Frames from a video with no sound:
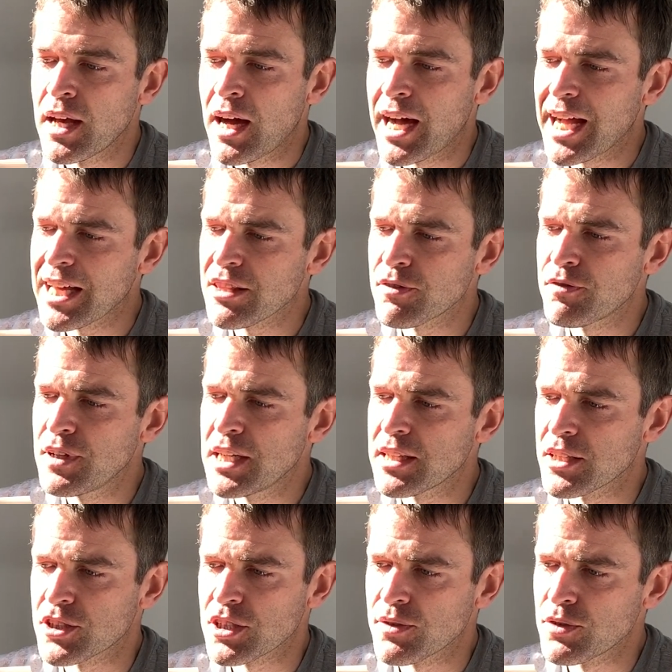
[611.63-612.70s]
I had the feeling
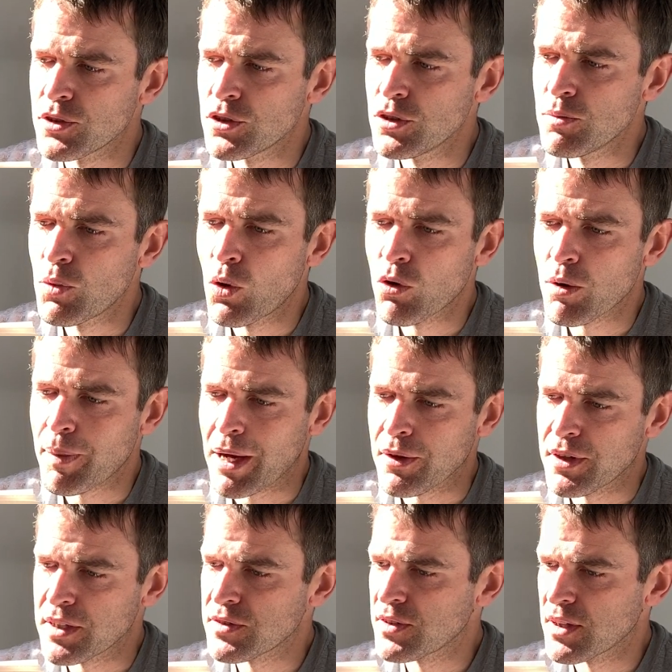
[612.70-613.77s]
that Shovel knew more about
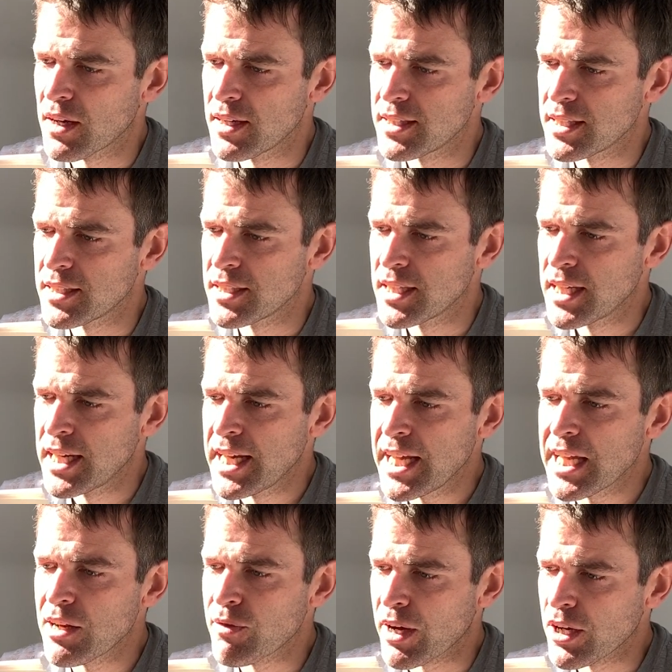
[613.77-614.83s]
this than I did.
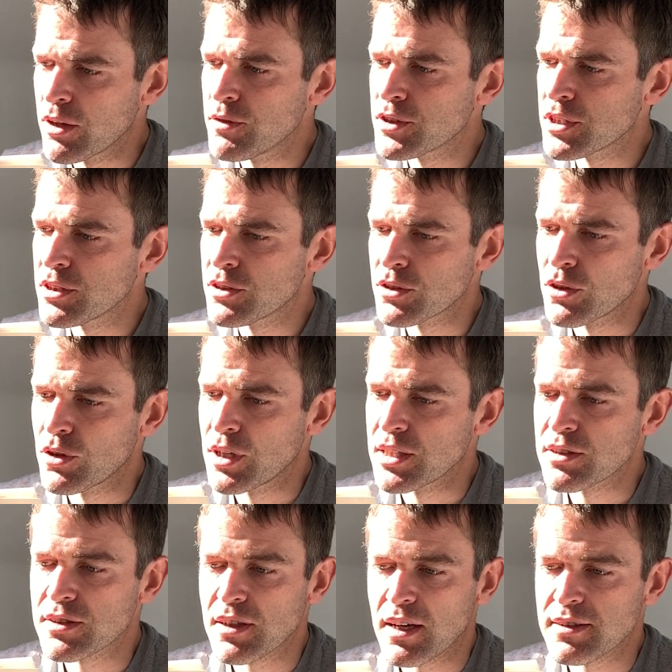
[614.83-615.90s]
He ran over to the door and
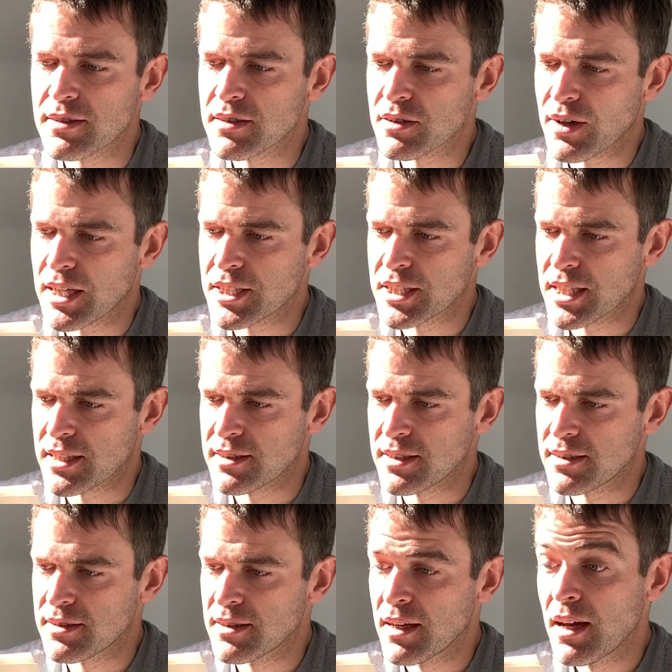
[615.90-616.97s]
started scratching at
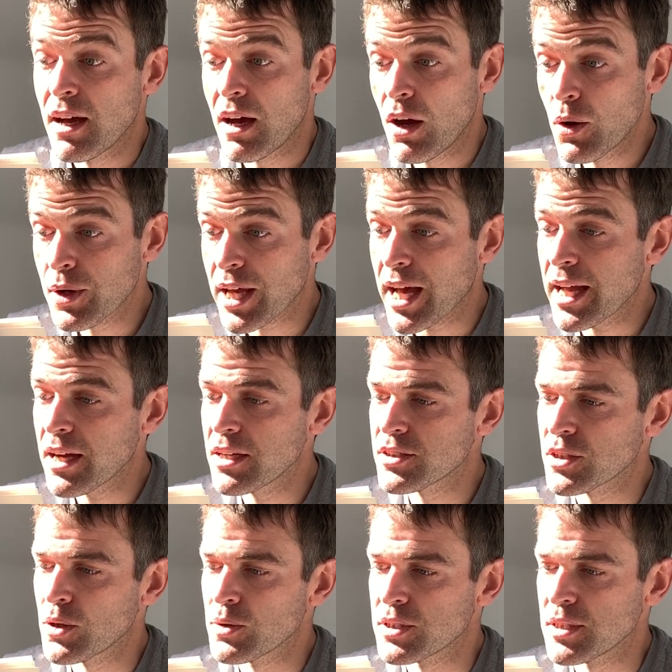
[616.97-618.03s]
it. Okay, I
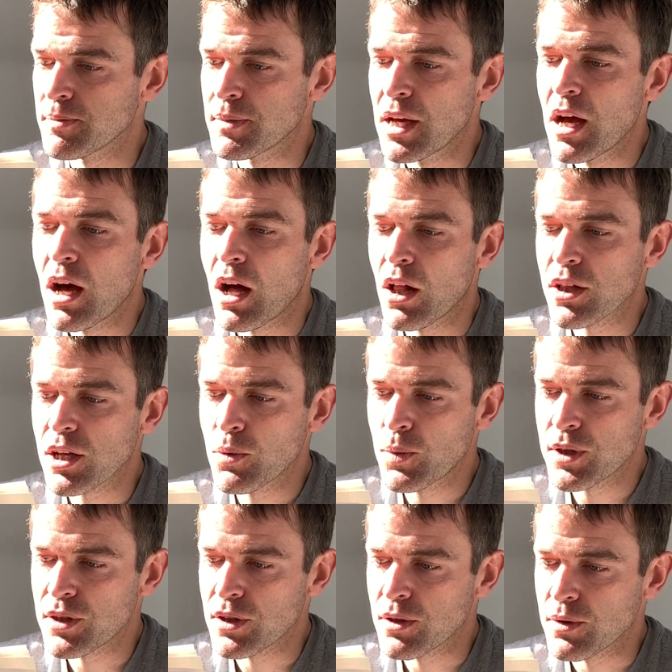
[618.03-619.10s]
told him, I'll come
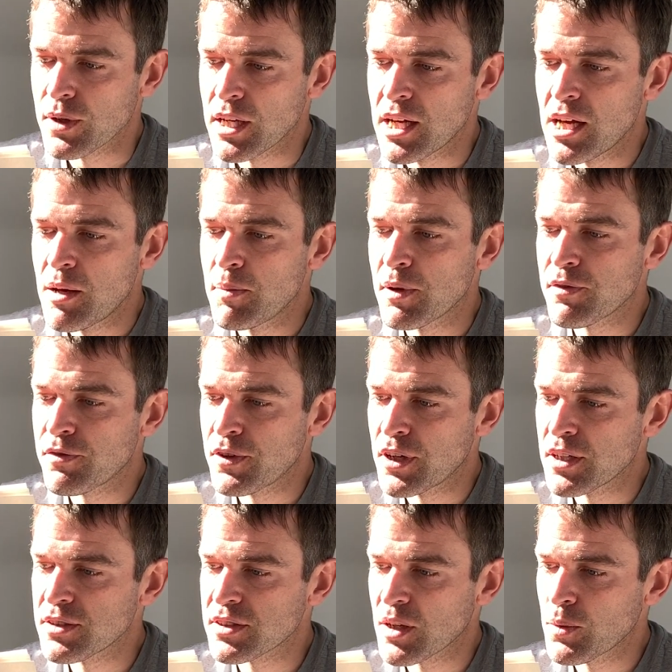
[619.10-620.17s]
with you, but
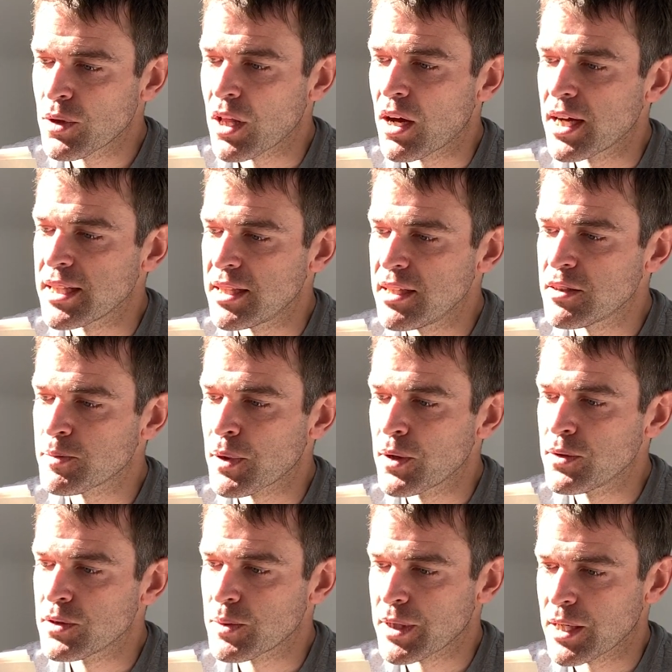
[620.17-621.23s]
first I will hide these
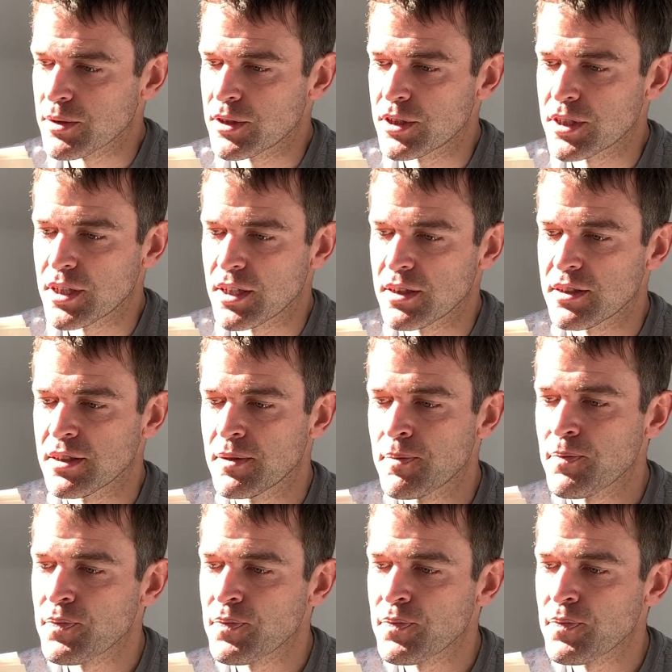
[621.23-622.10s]
bones without a shirt.